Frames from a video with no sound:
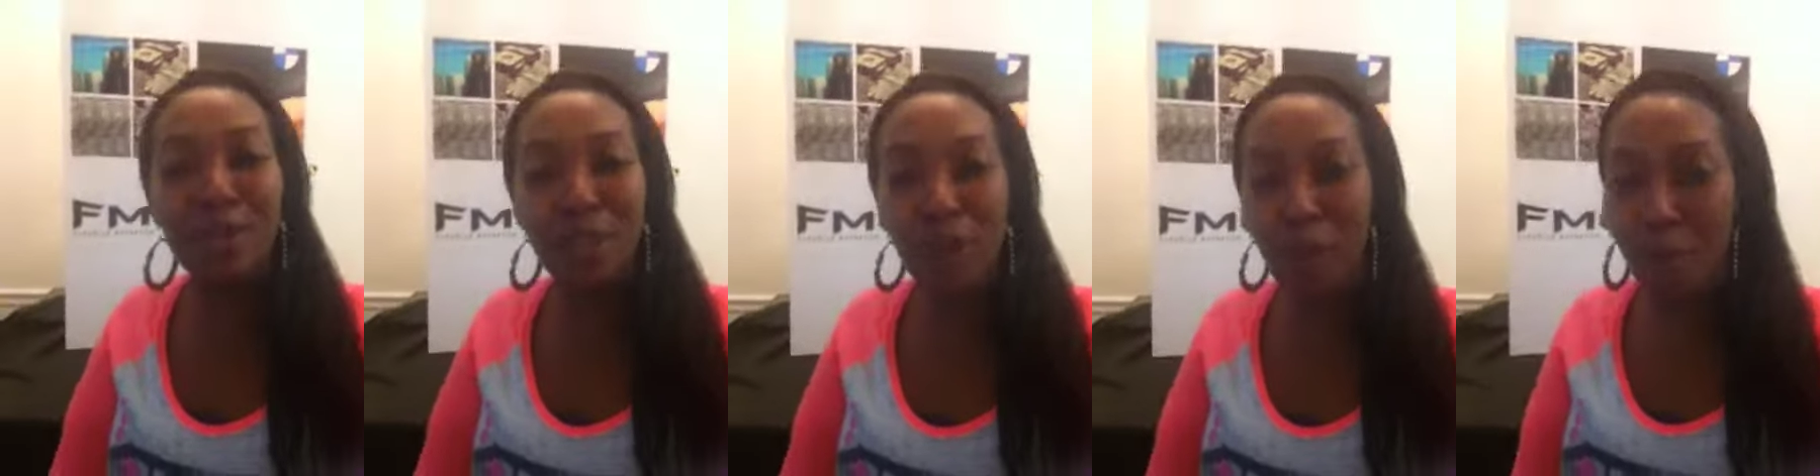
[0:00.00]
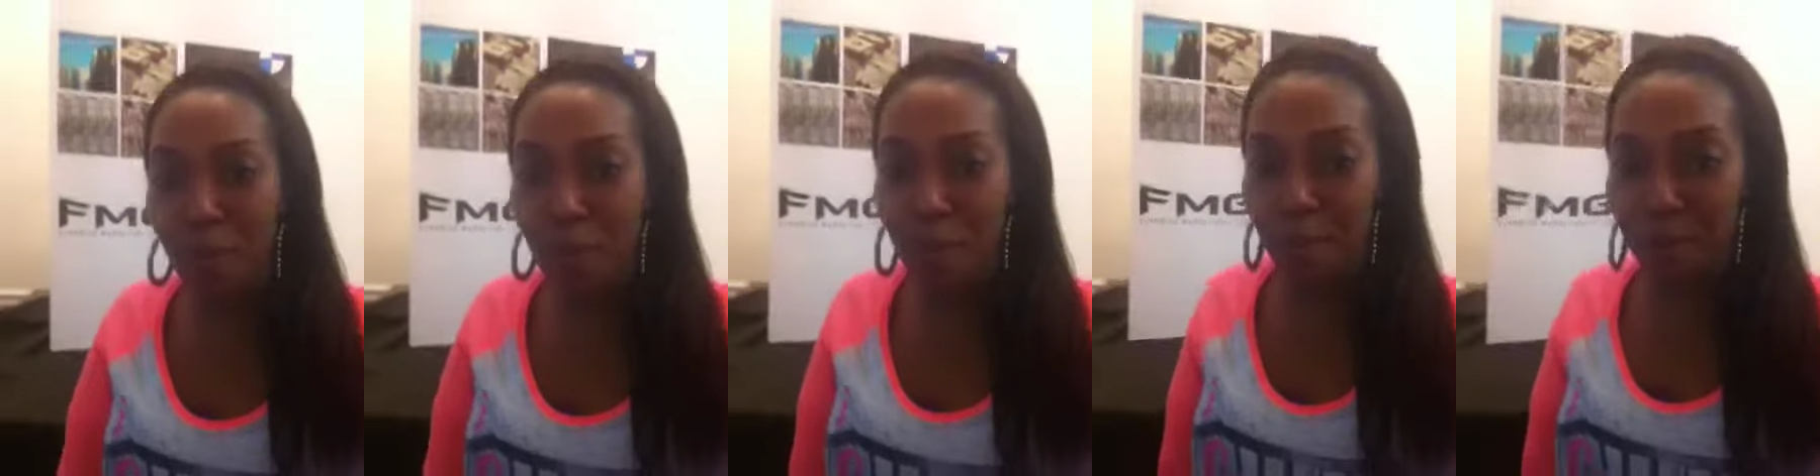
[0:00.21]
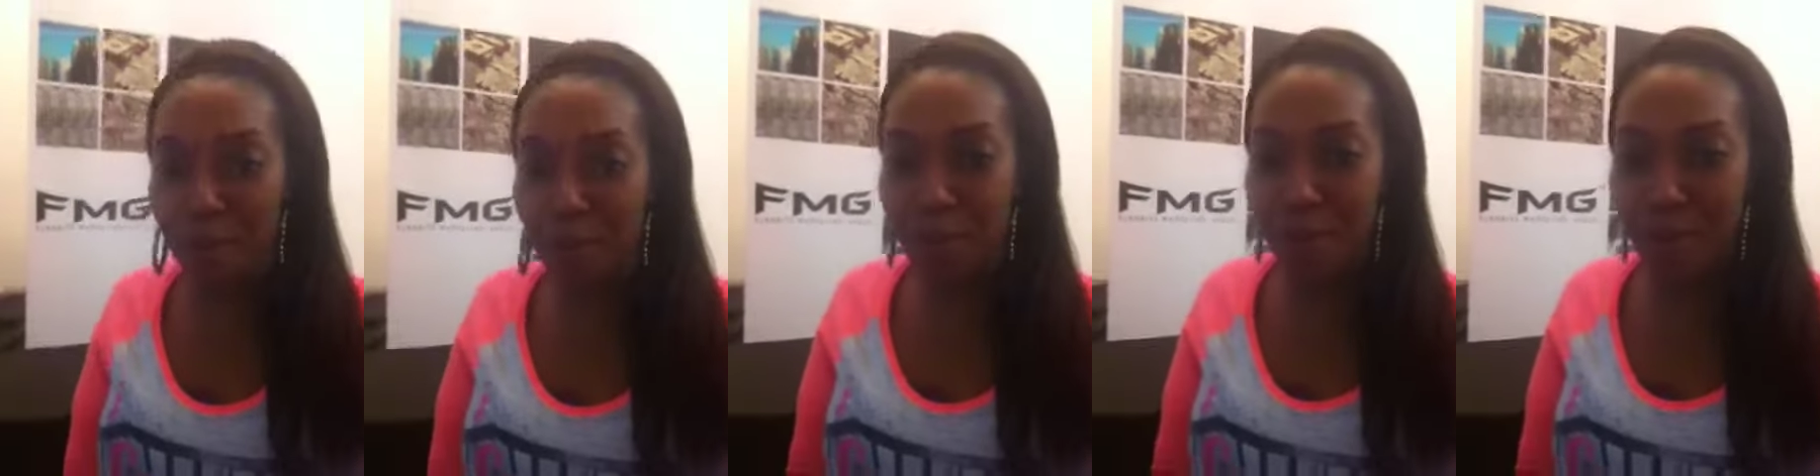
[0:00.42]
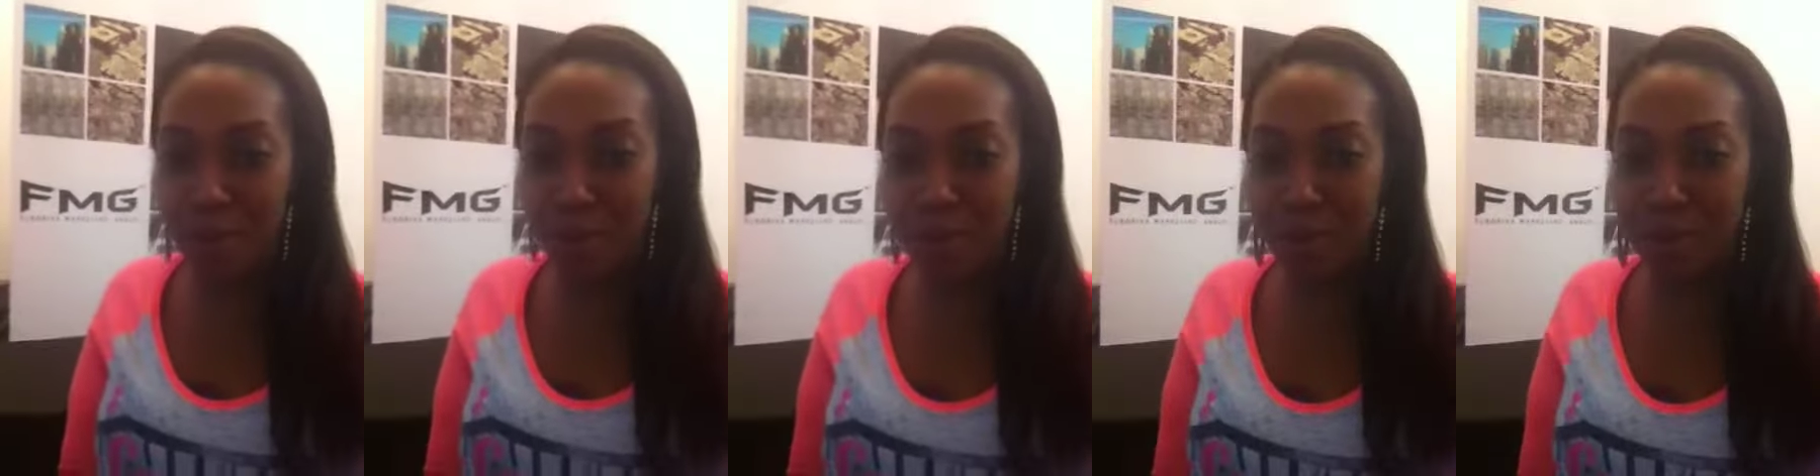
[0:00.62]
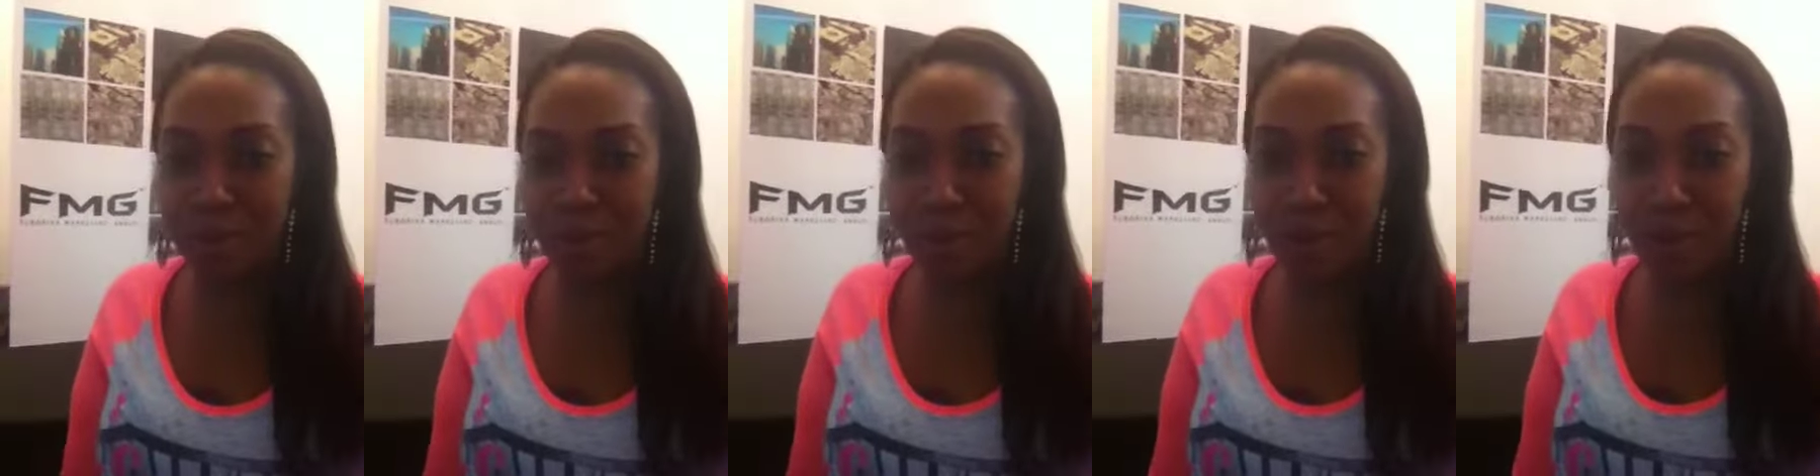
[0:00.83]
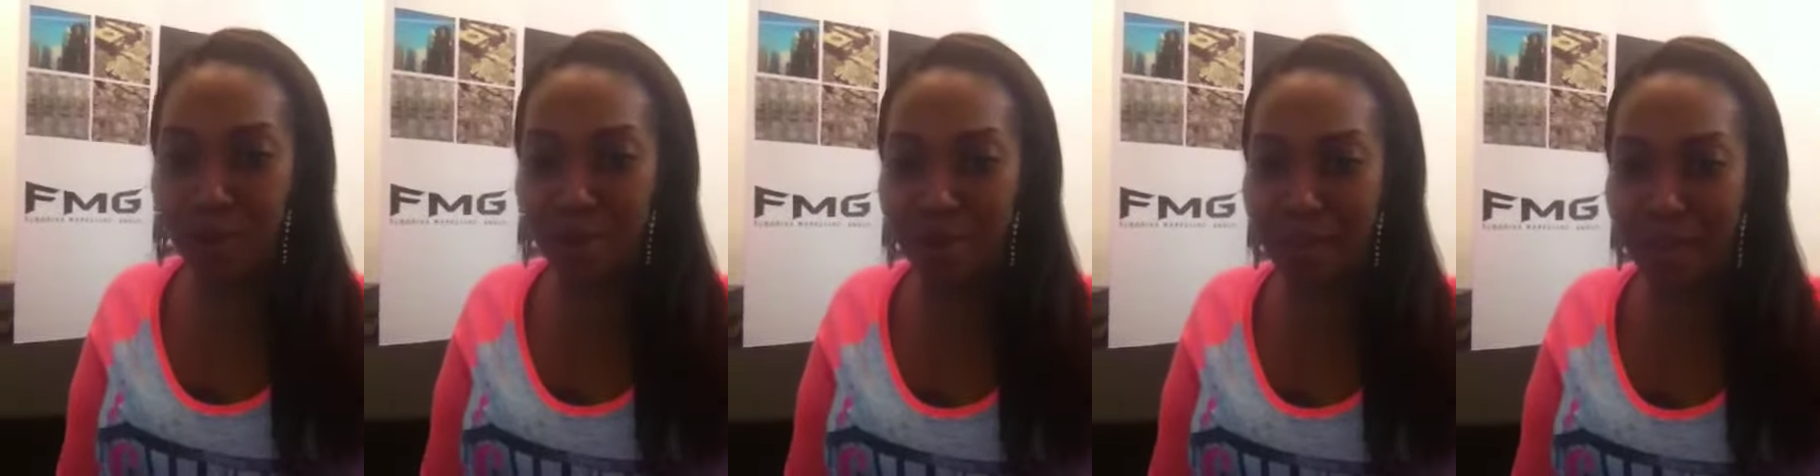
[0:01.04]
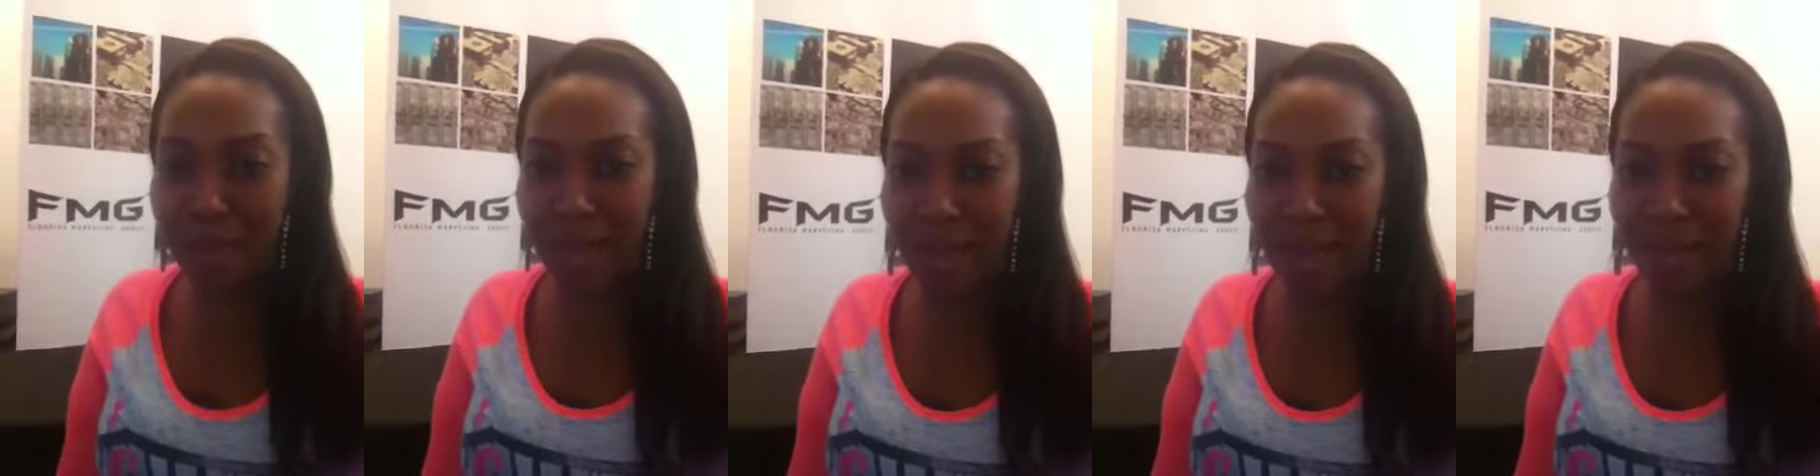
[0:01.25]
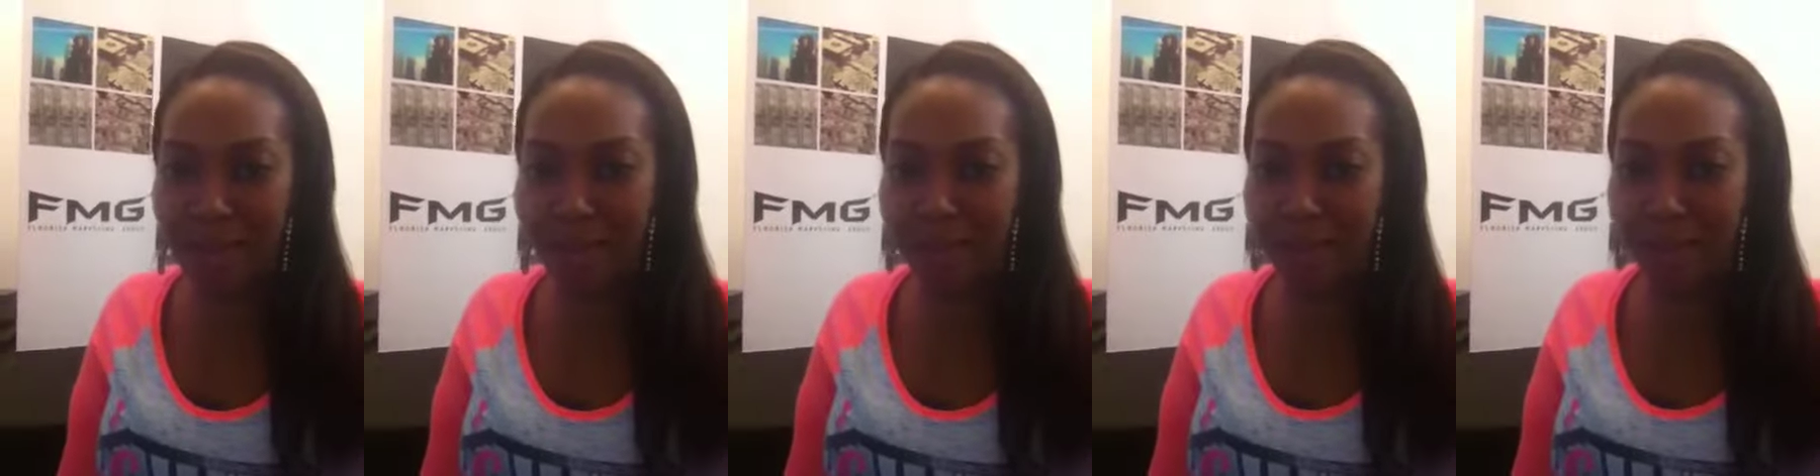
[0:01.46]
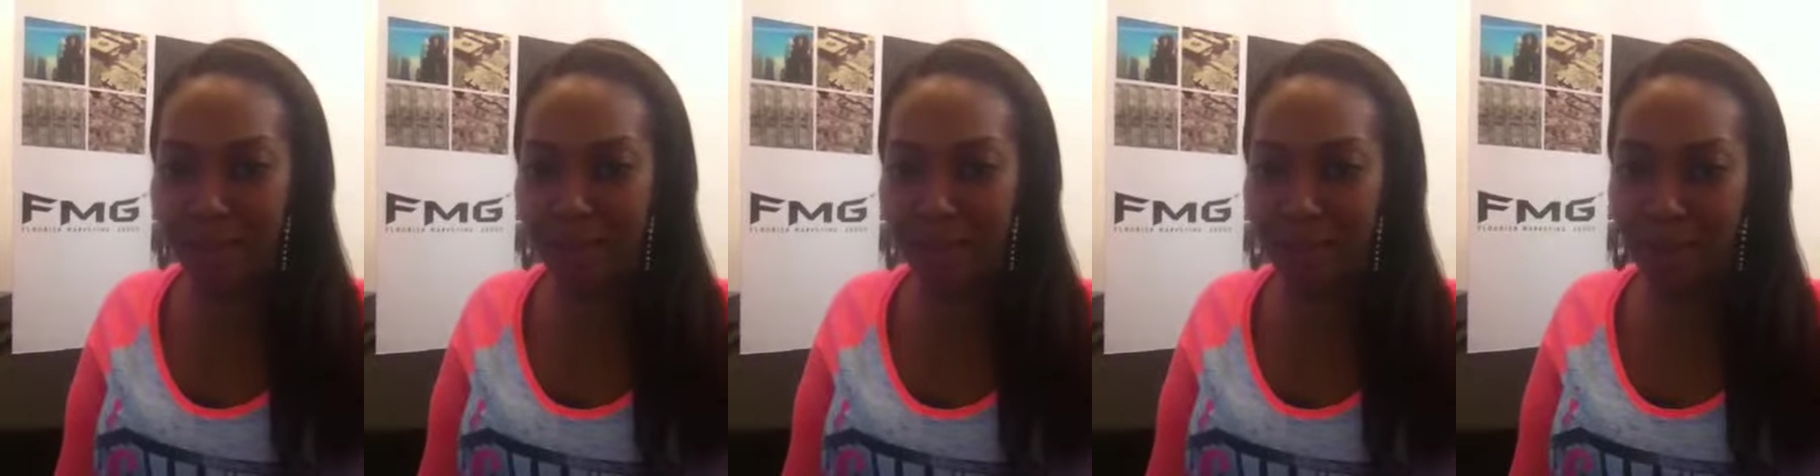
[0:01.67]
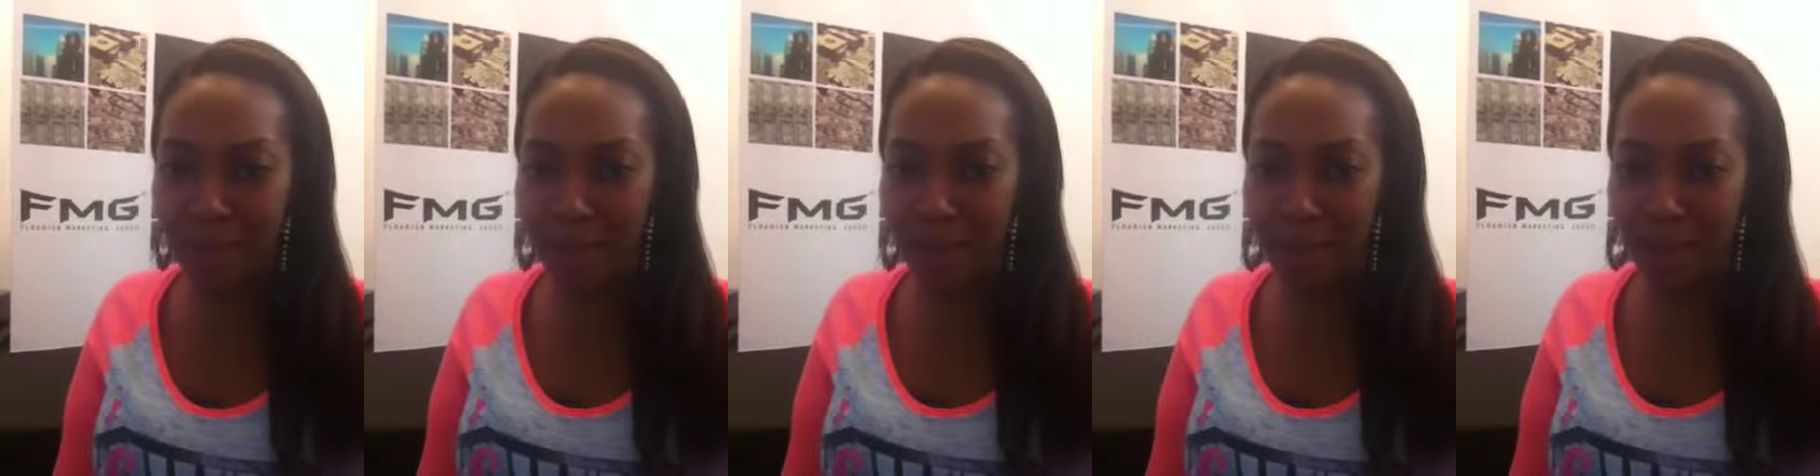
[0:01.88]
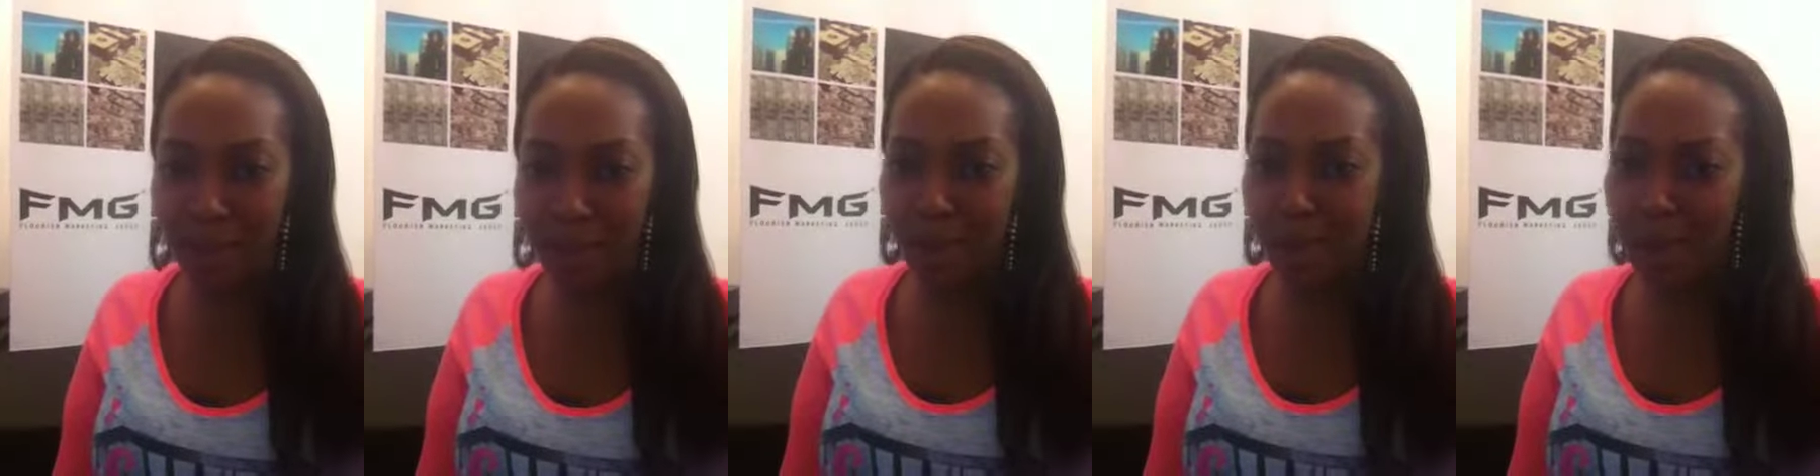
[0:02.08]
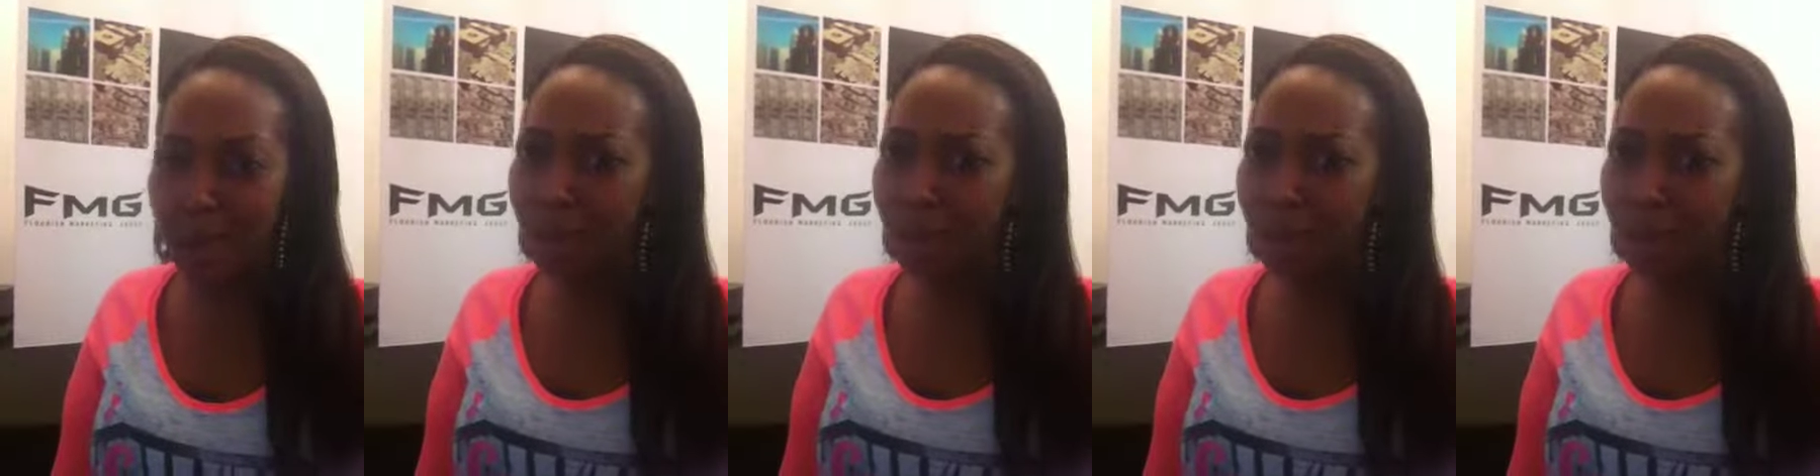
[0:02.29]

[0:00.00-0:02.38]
show people you get results, guys, guess what?